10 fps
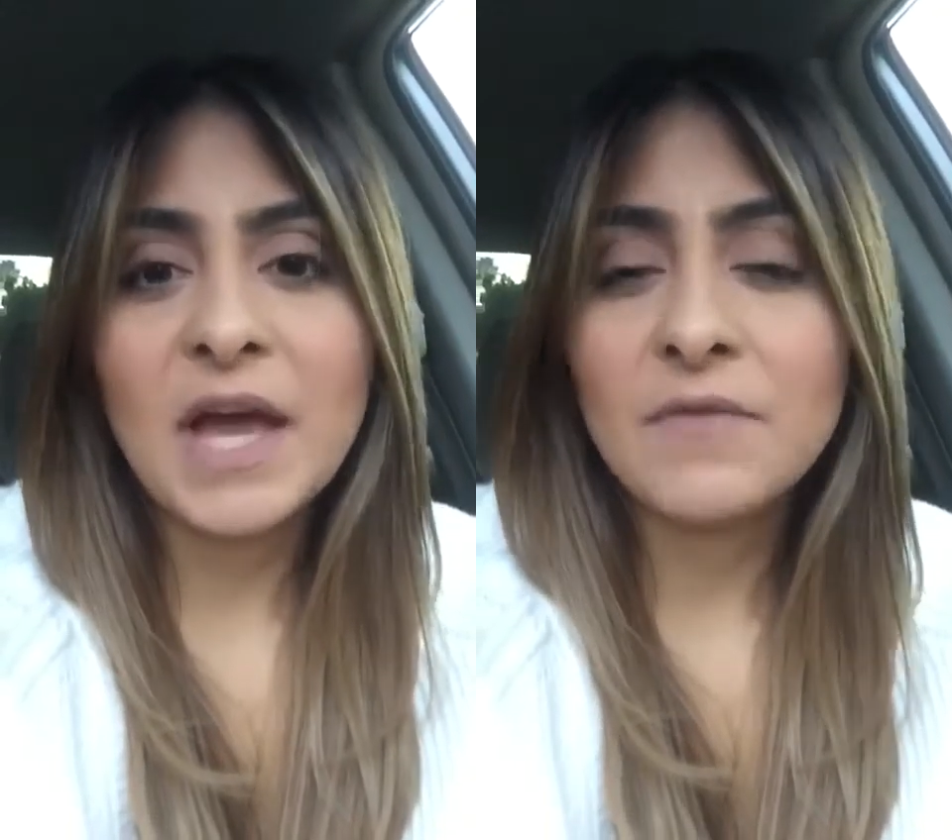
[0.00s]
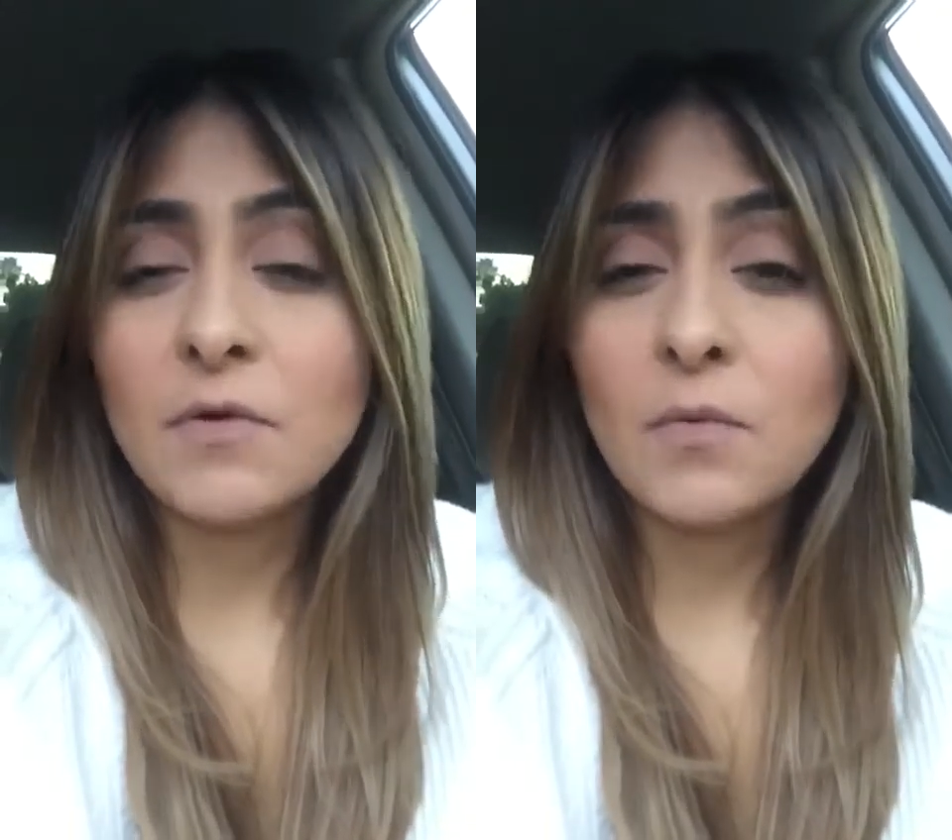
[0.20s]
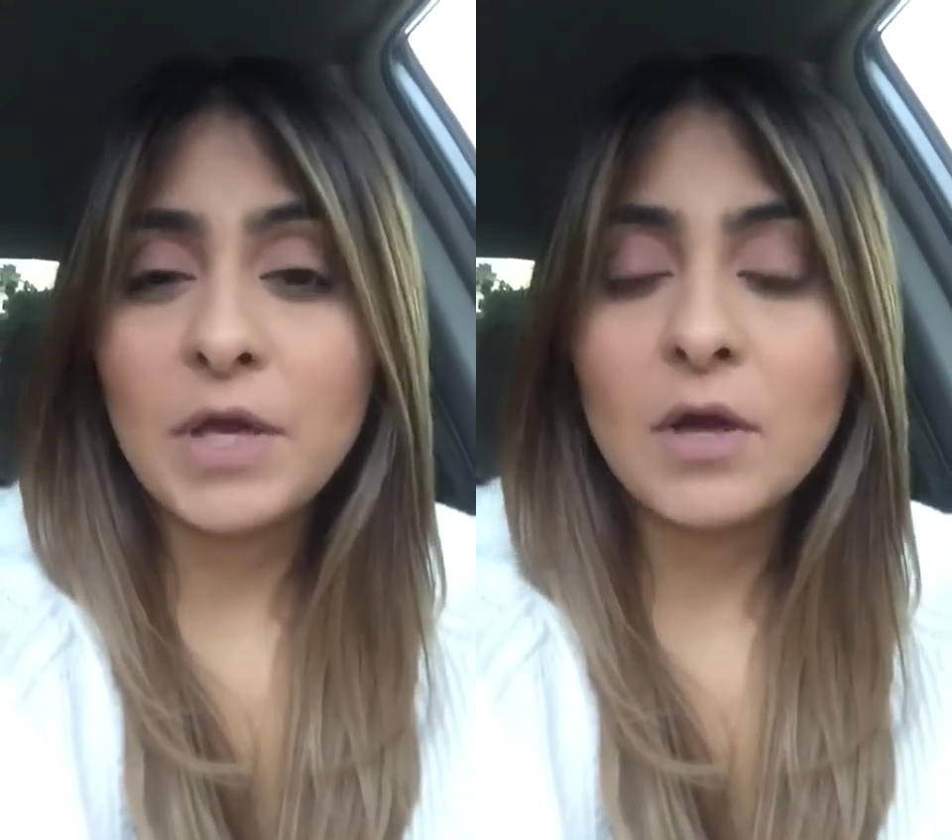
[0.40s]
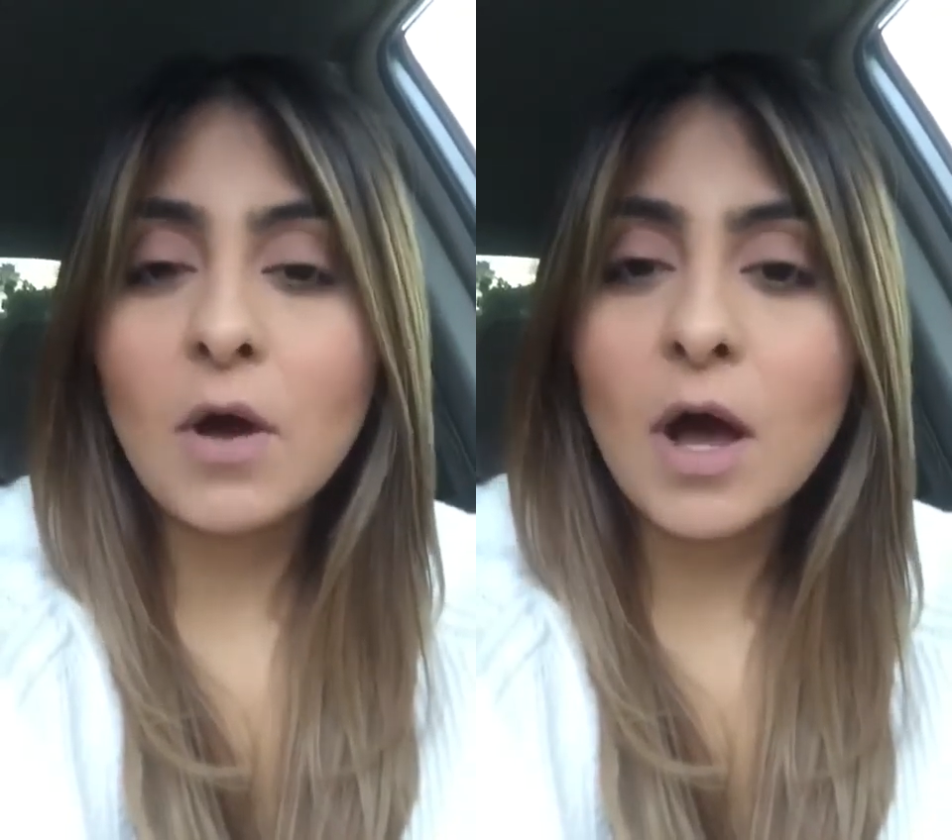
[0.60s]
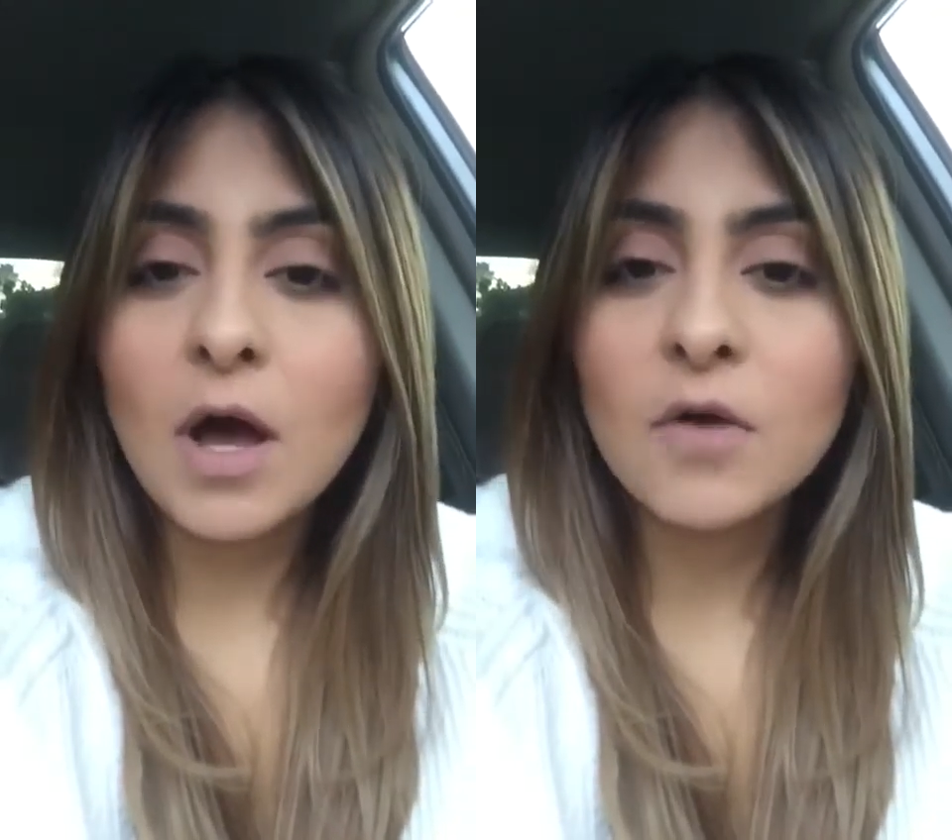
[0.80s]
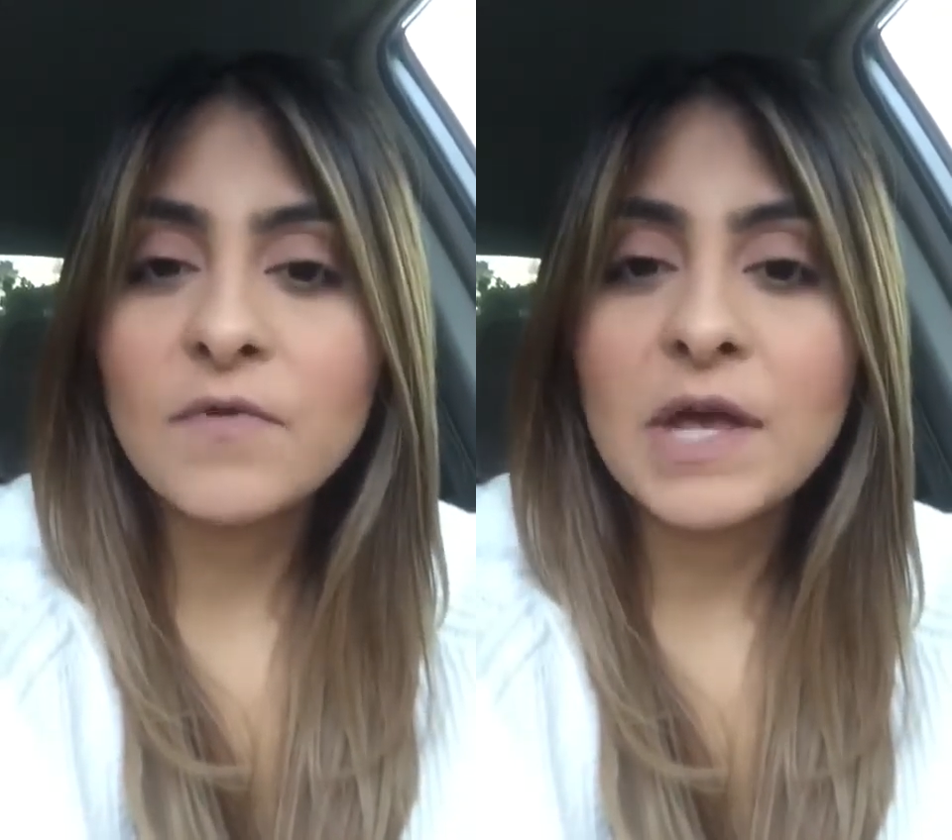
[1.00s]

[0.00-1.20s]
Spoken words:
have a weak cough